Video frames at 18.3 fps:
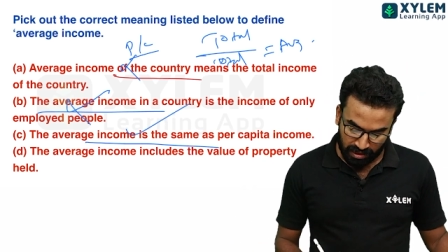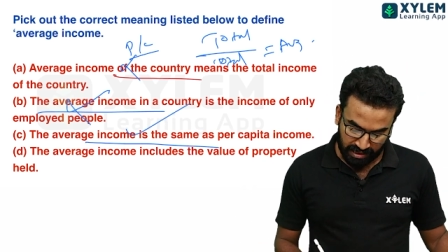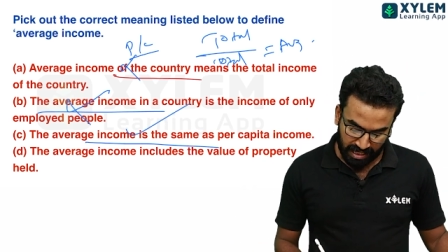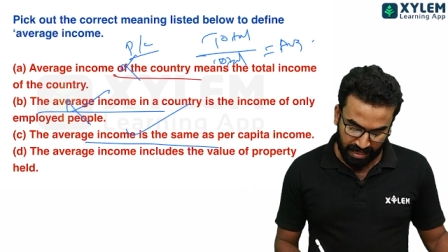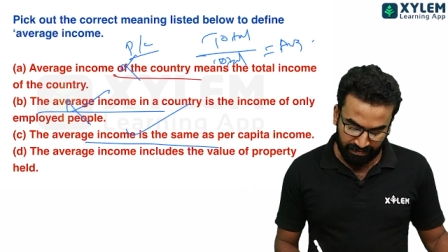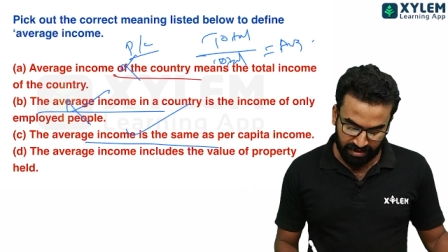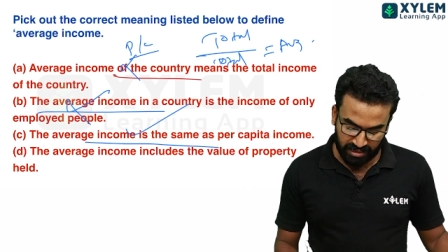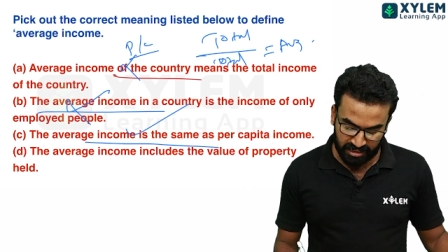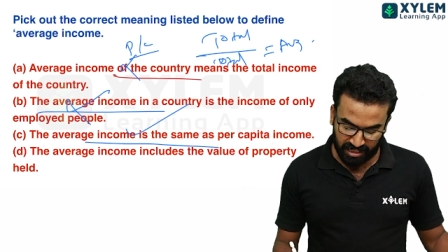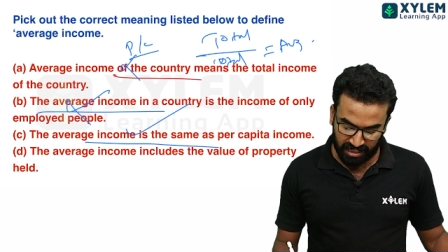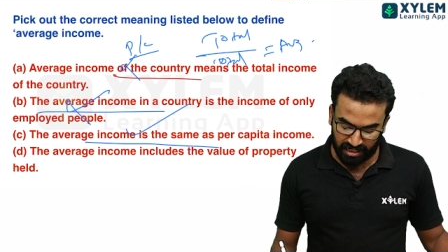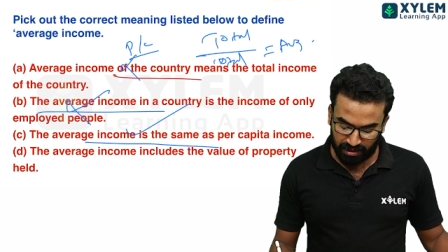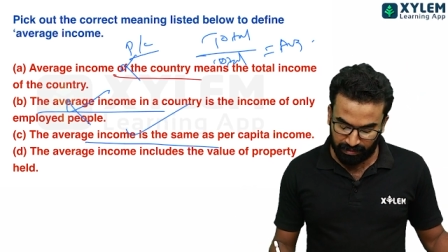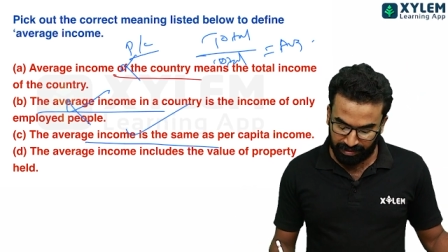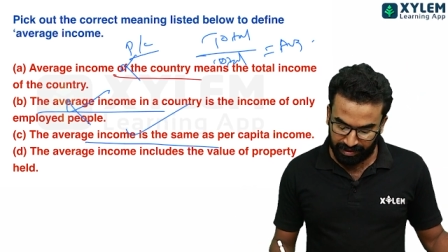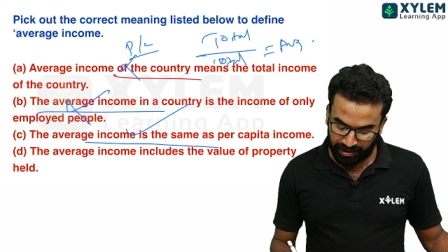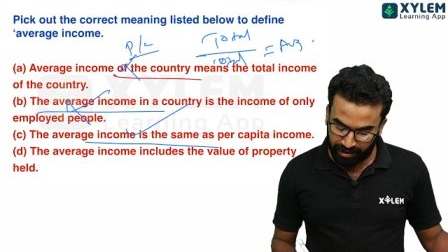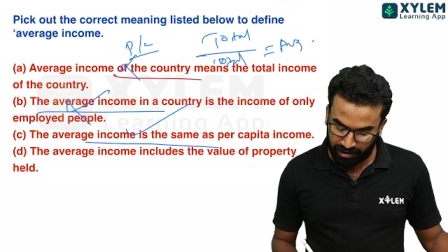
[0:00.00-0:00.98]
The average
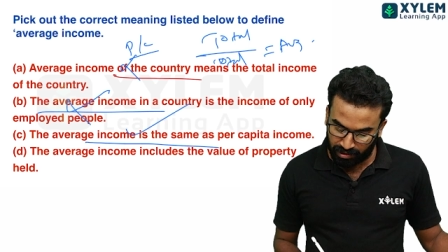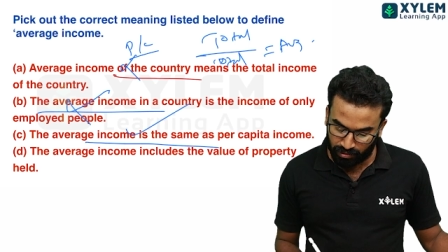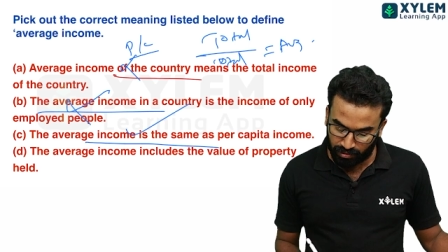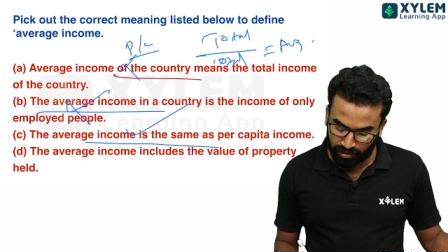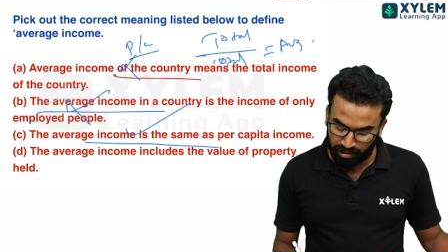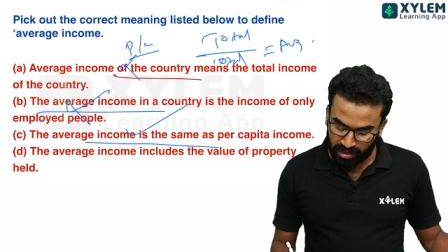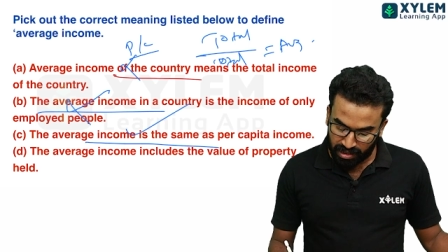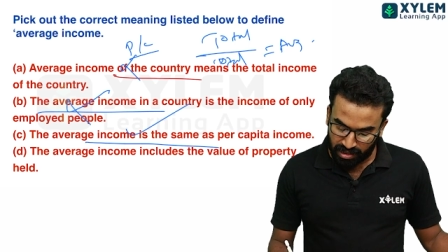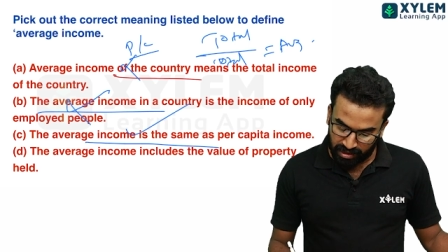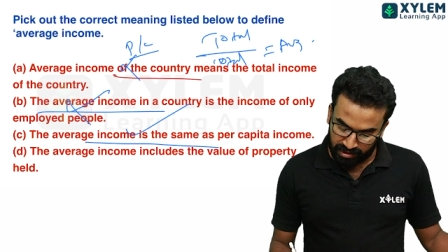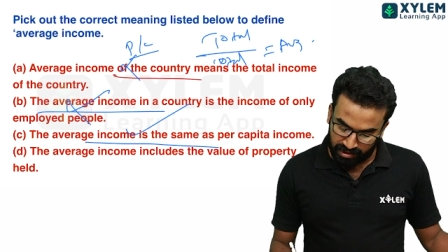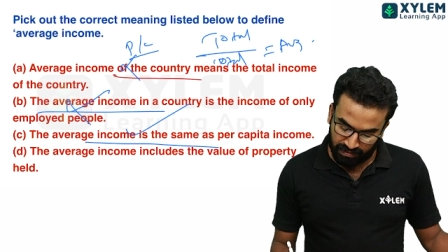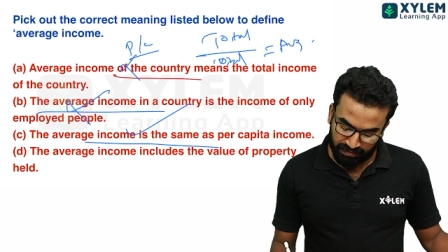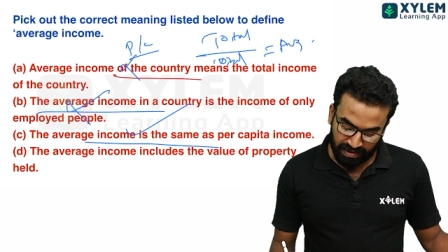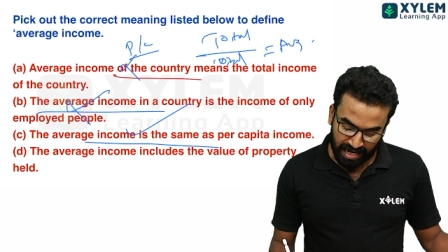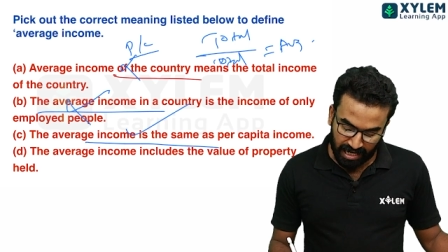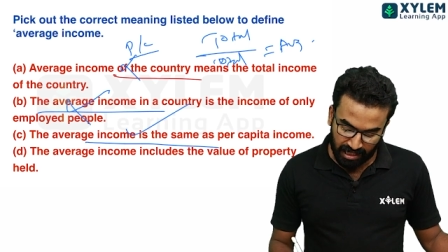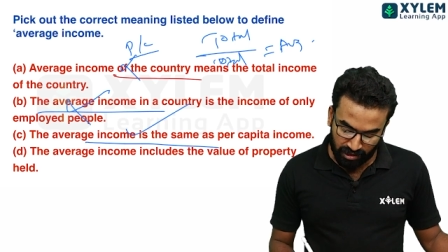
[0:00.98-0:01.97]
income include
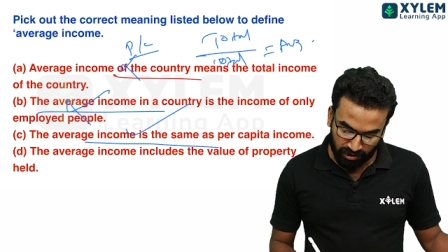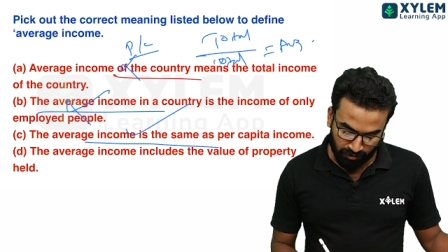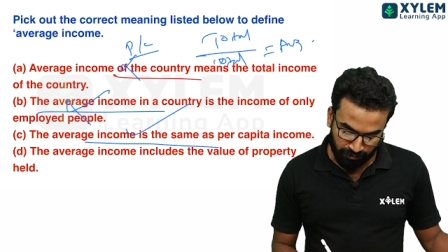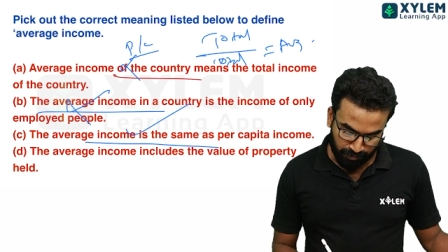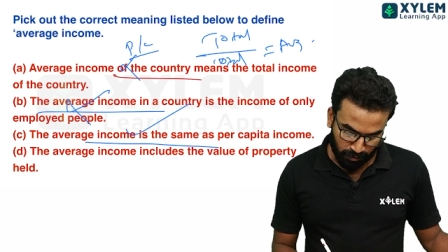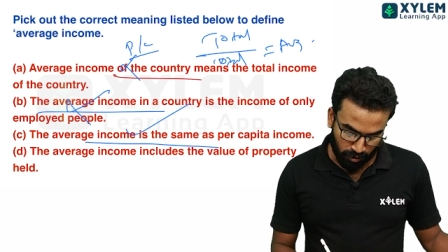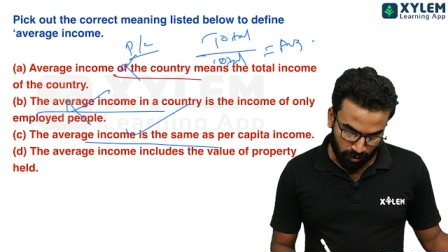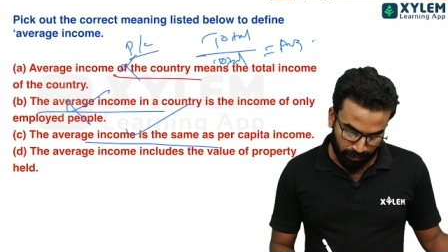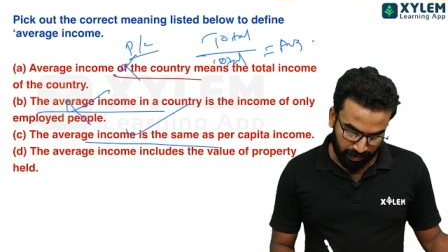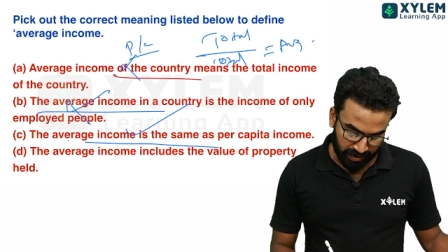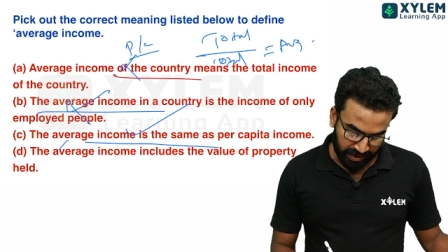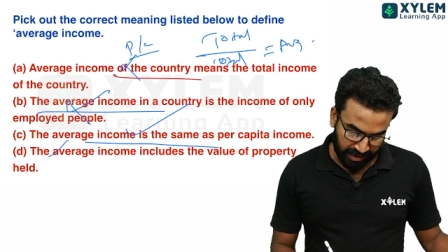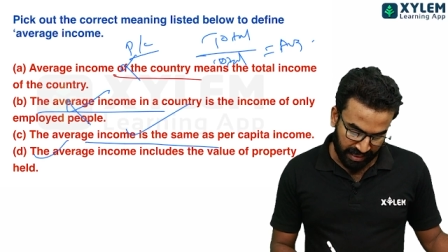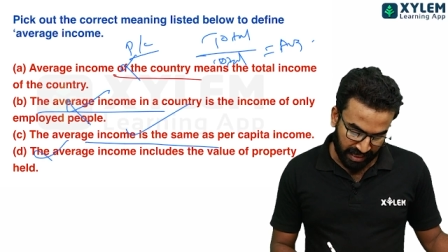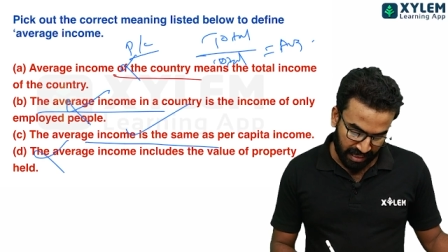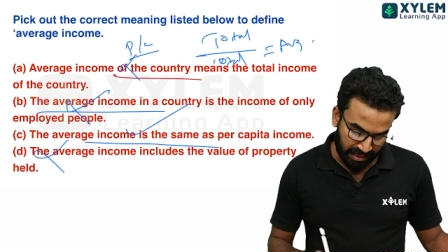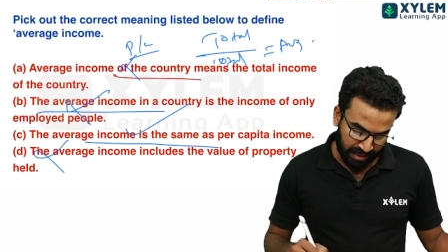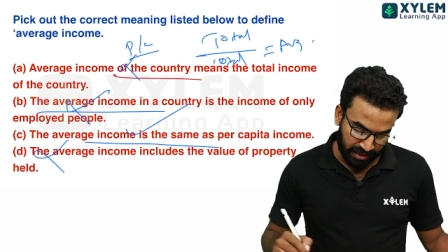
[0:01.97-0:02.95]
the value of
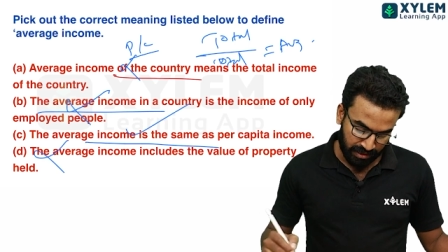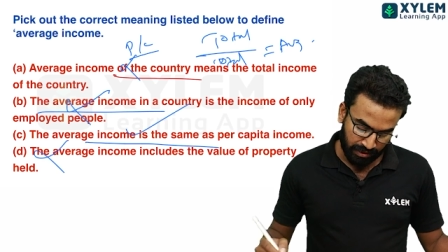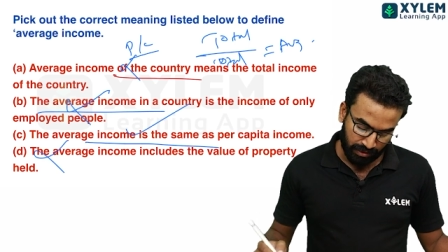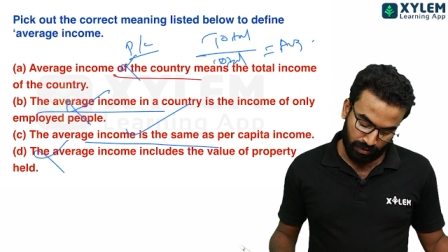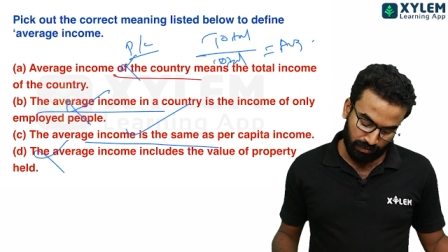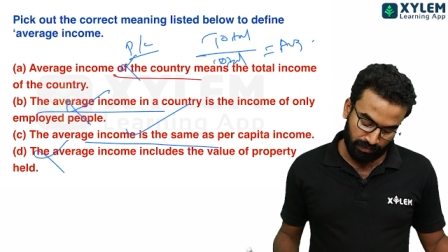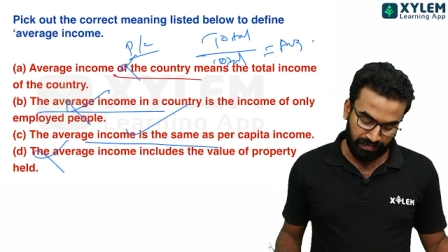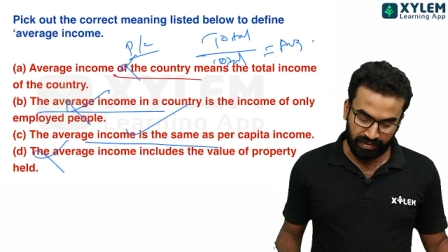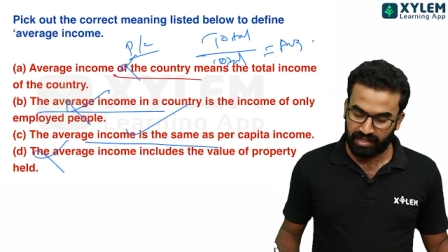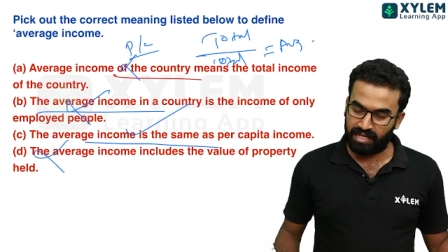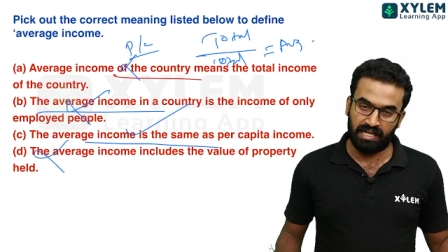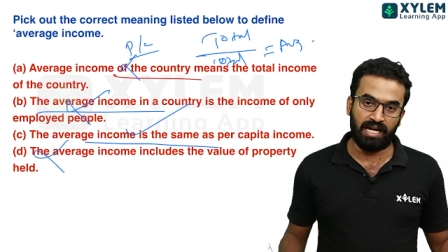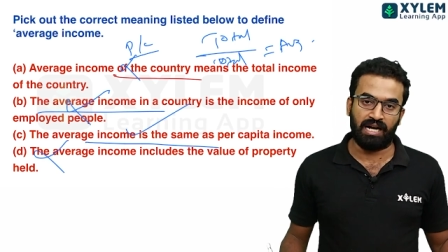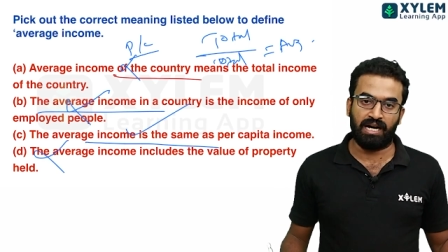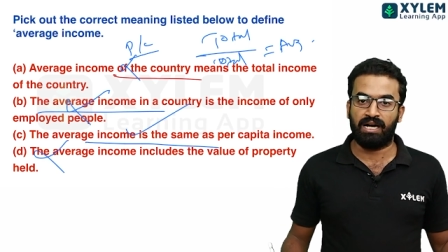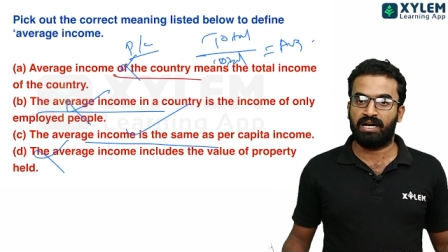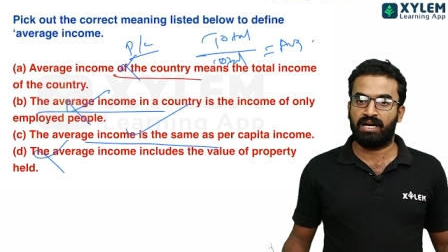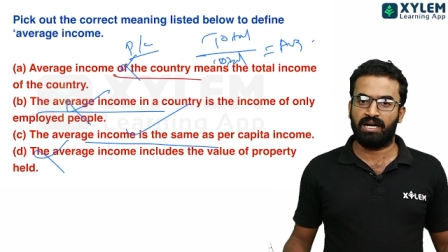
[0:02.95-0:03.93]
property held. No,
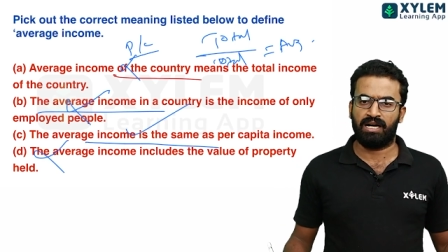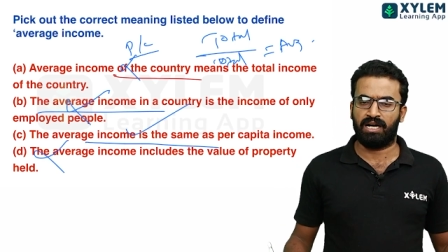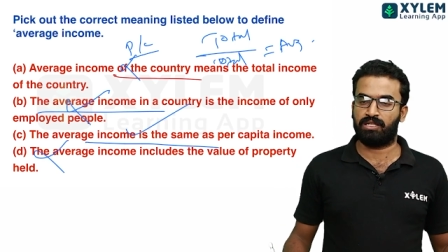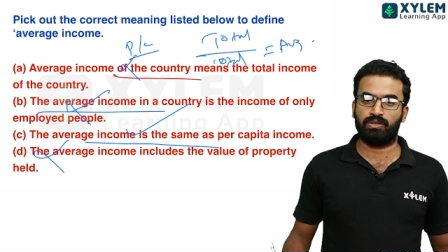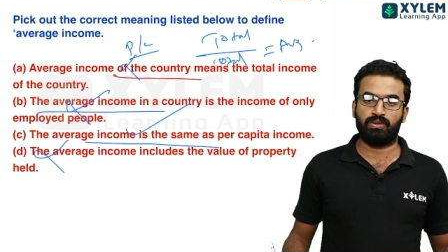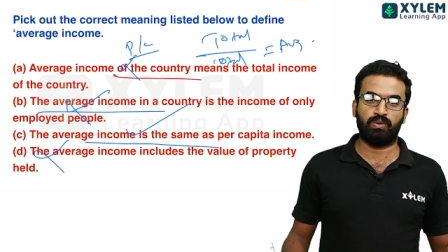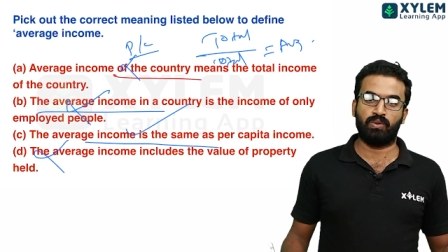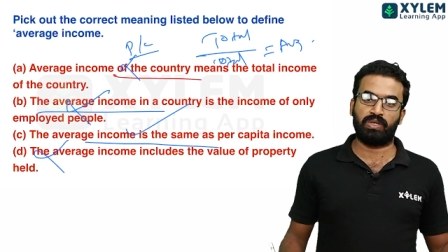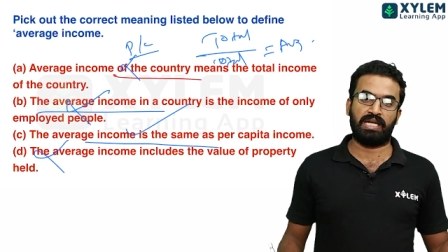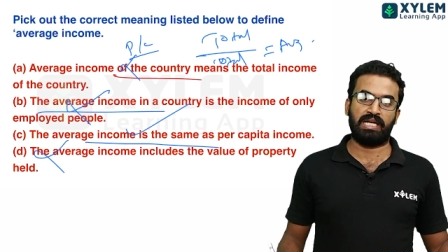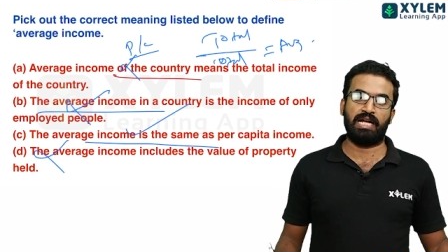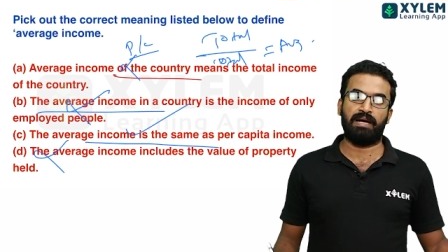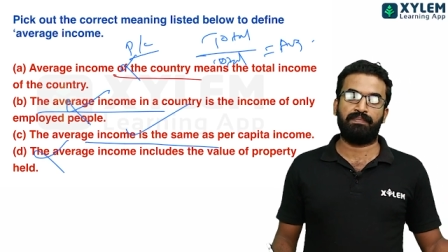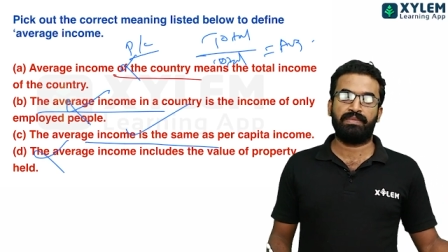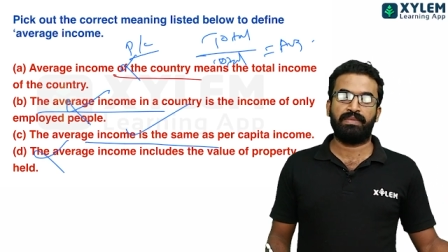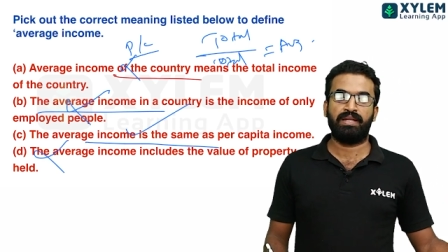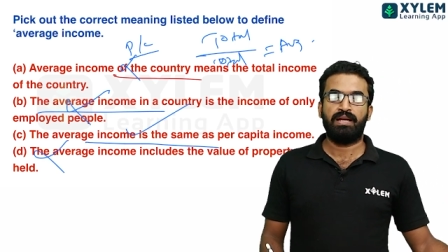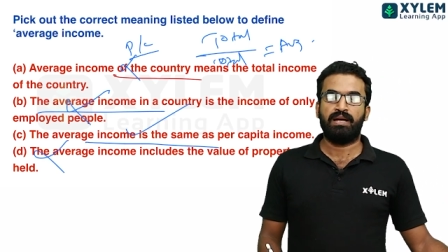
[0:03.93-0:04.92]
illa adu kootilla.